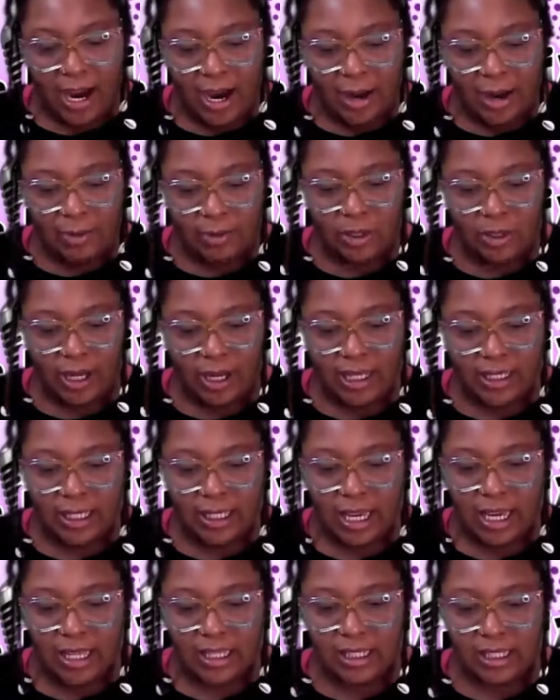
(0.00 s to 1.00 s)
So let's
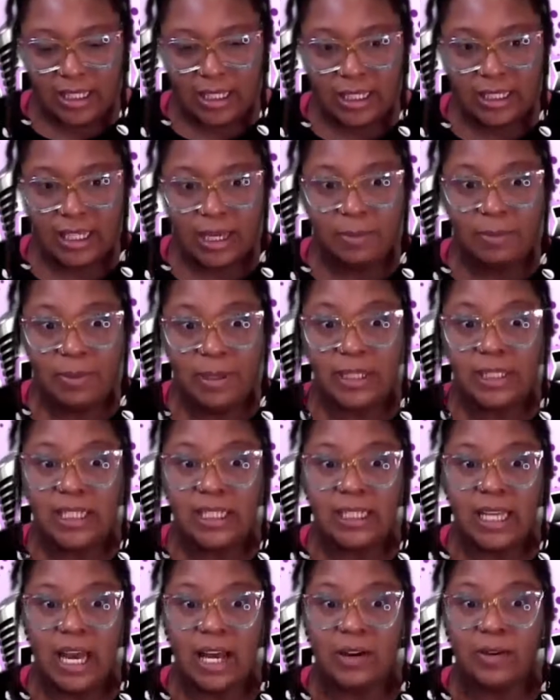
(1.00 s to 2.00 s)
get
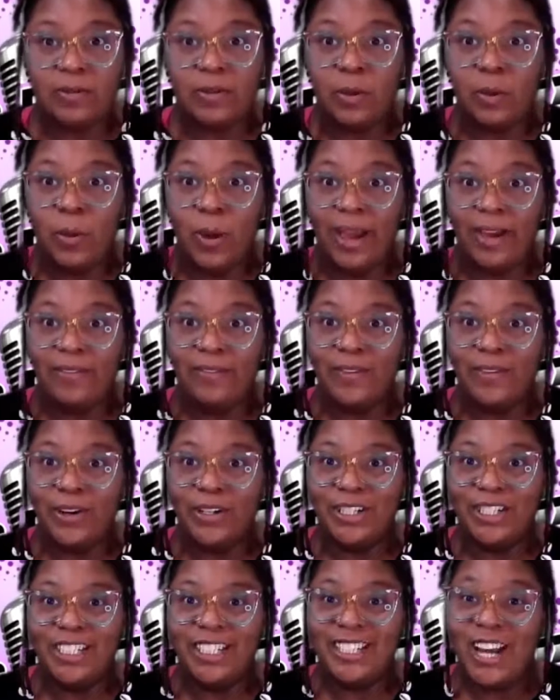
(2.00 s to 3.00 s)
business out of the way
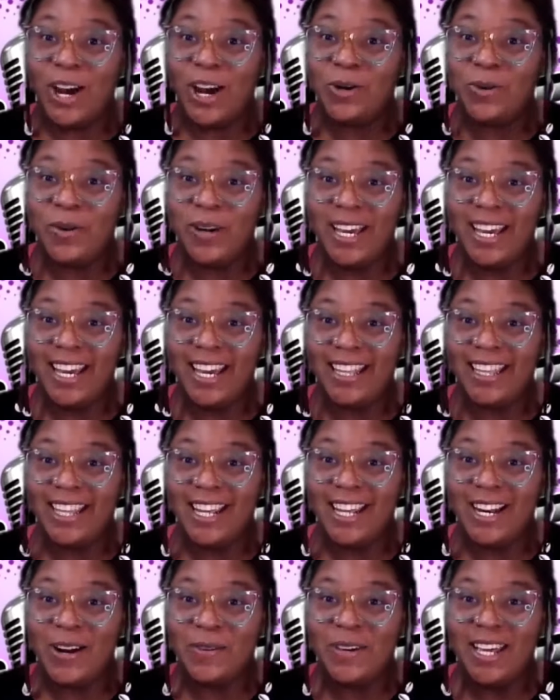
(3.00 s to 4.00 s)
first, shall we? And
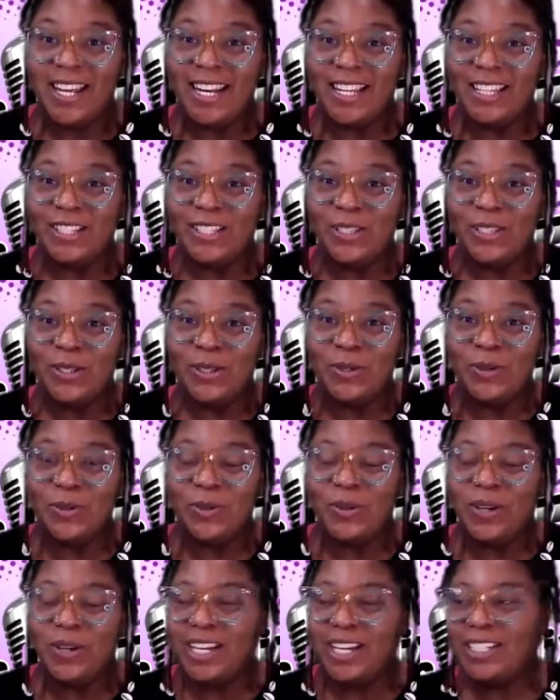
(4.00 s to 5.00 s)
then I'll get
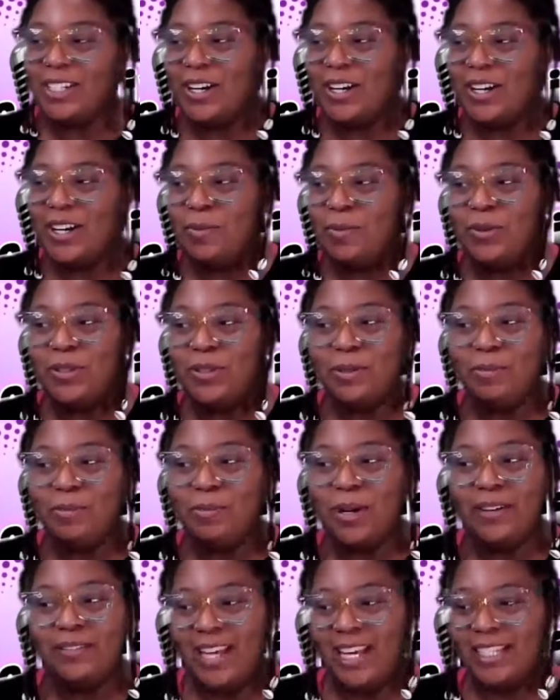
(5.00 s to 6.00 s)
into catching y'all up on some
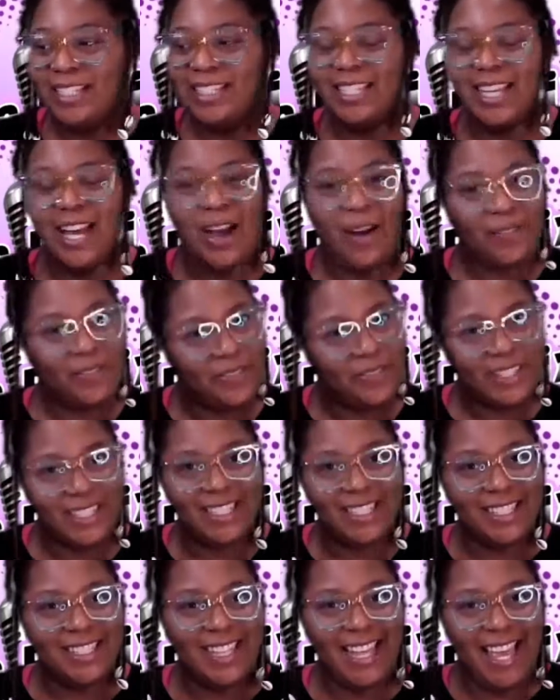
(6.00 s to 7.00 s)
birthday stuffs.
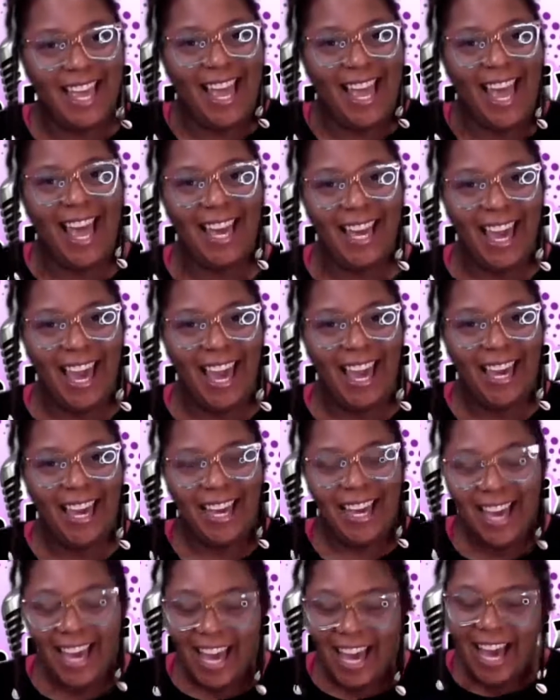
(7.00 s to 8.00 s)
Okay.
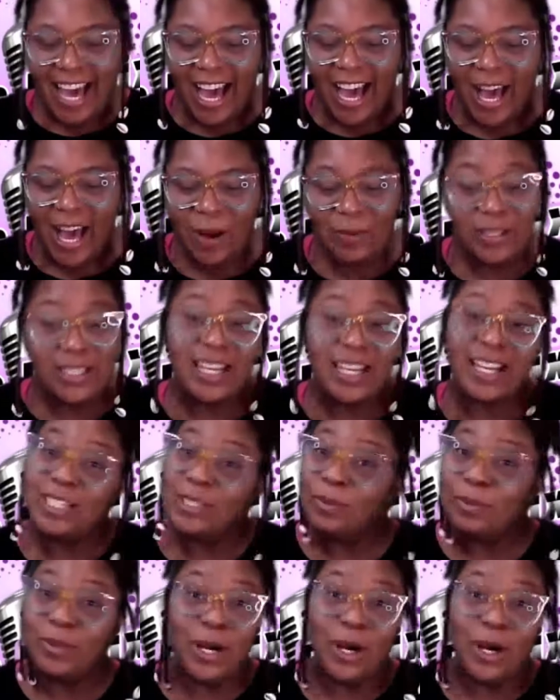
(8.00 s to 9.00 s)
Because I got
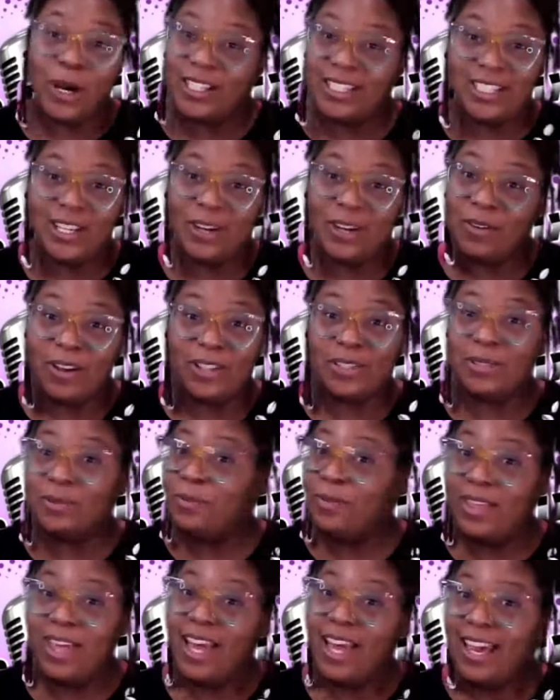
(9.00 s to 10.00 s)
some thoughts around
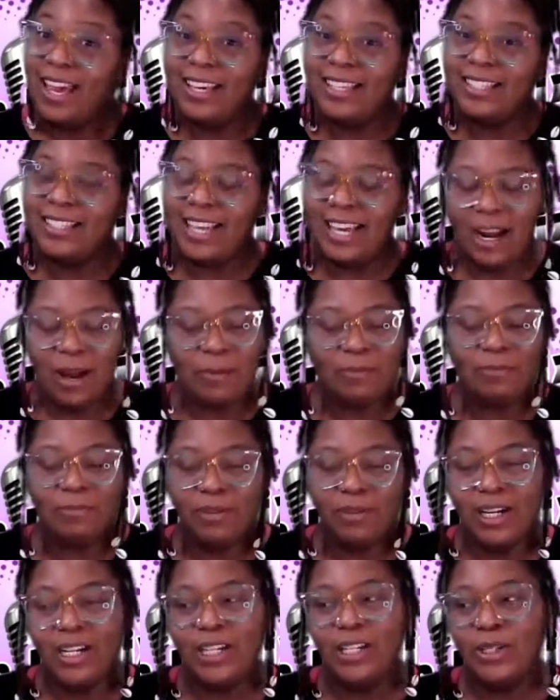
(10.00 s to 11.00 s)
some things, and I'm
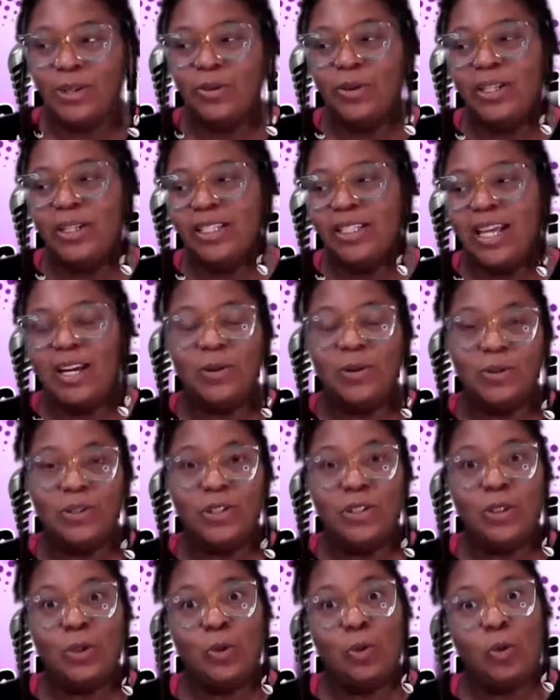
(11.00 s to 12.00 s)
pretty sure this thing gonna
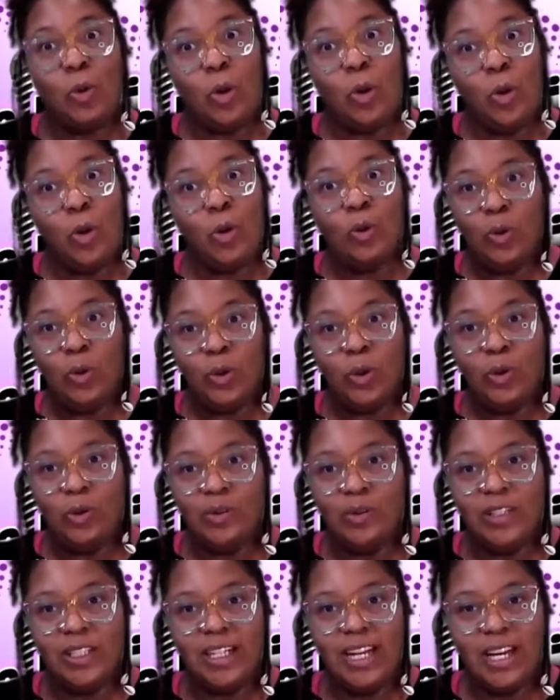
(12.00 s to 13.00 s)
scroll on
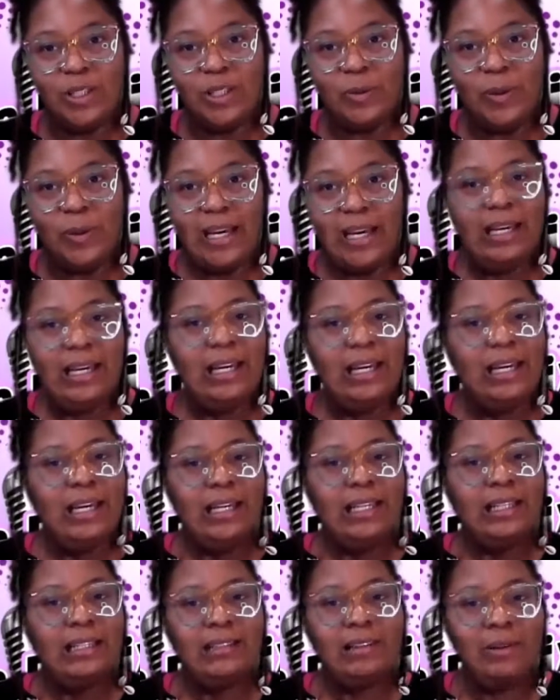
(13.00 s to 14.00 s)
over to next week.
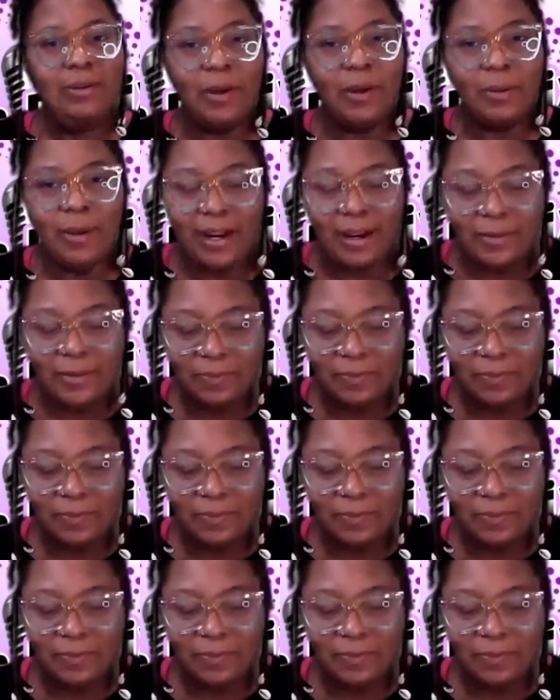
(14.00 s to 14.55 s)
So don't worry about it.